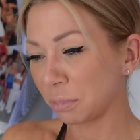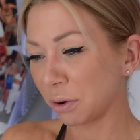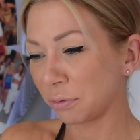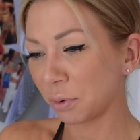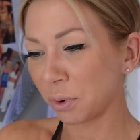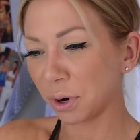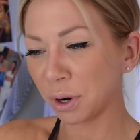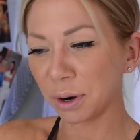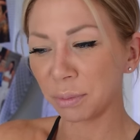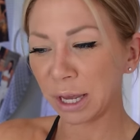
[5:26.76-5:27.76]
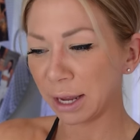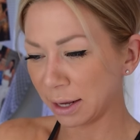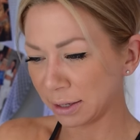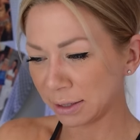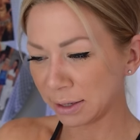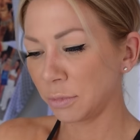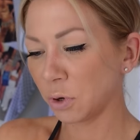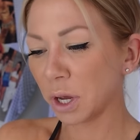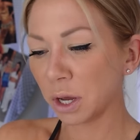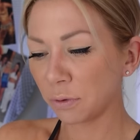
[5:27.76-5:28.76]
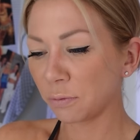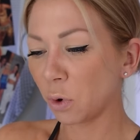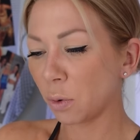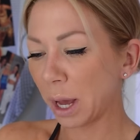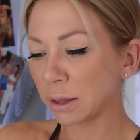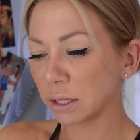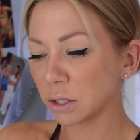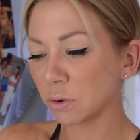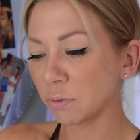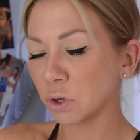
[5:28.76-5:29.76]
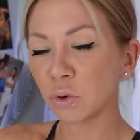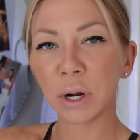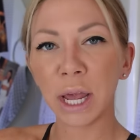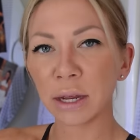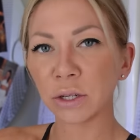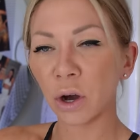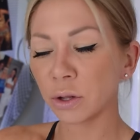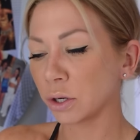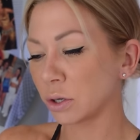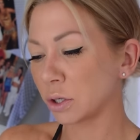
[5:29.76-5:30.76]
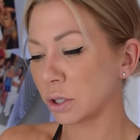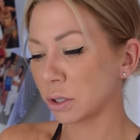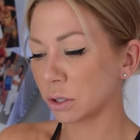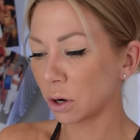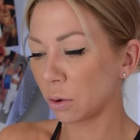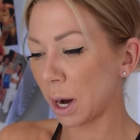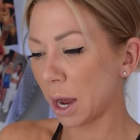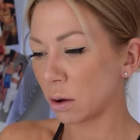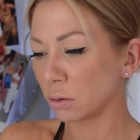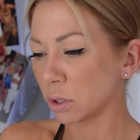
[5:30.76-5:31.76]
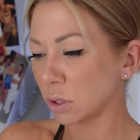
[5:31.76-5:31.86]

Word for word: but for bikinis. You can get a full bathing suit for $28 around,